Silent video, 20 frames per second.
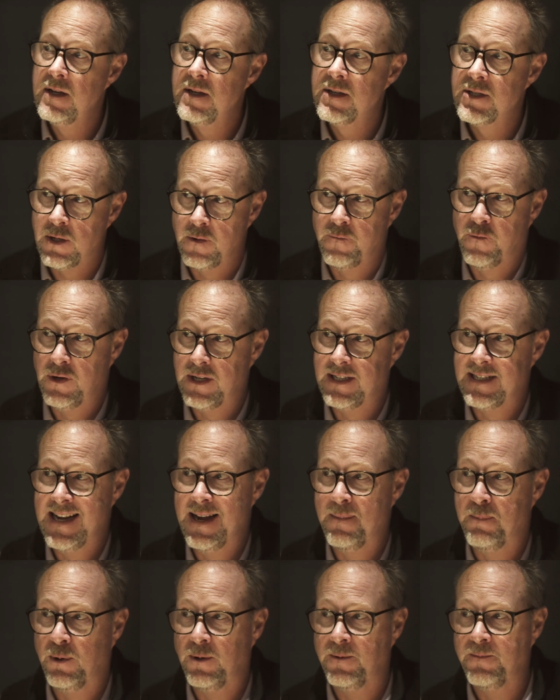So, for
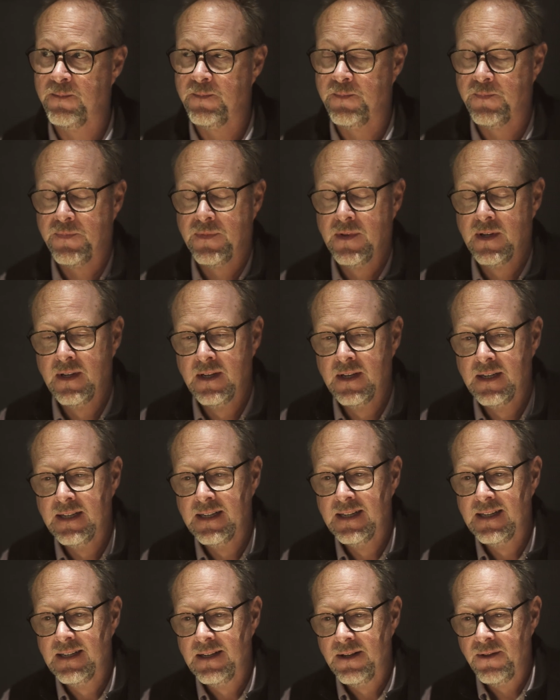example,
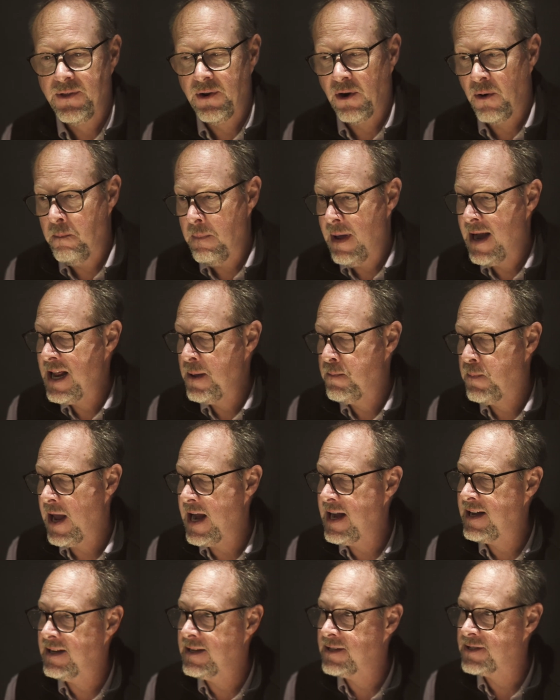there are many
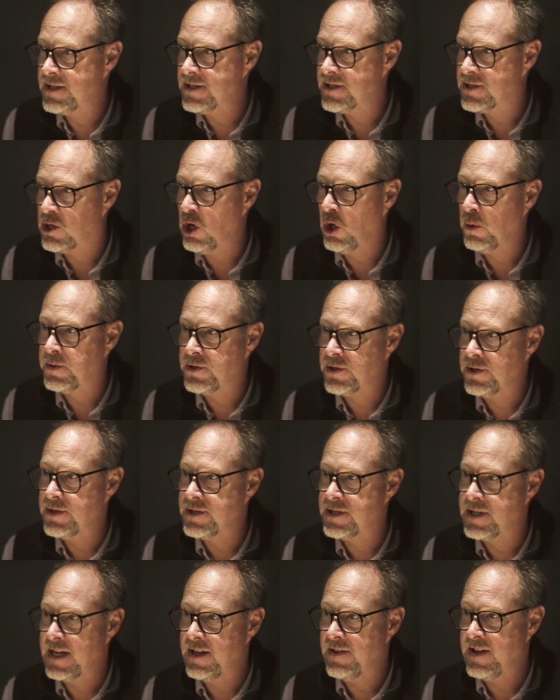paintings and
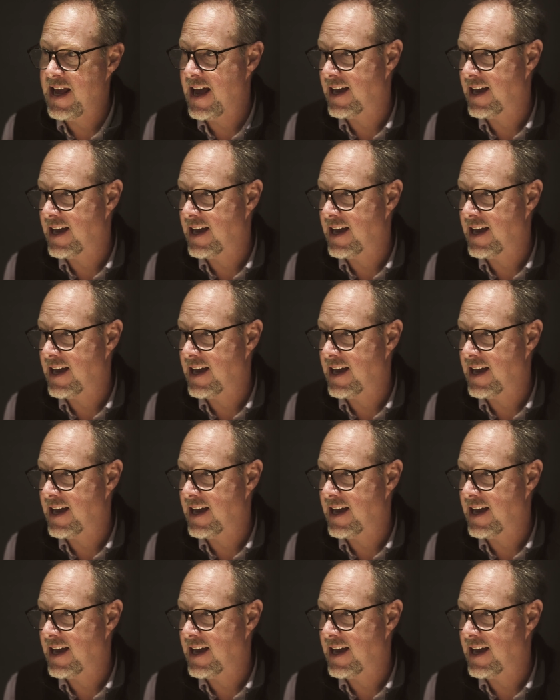sculptures in the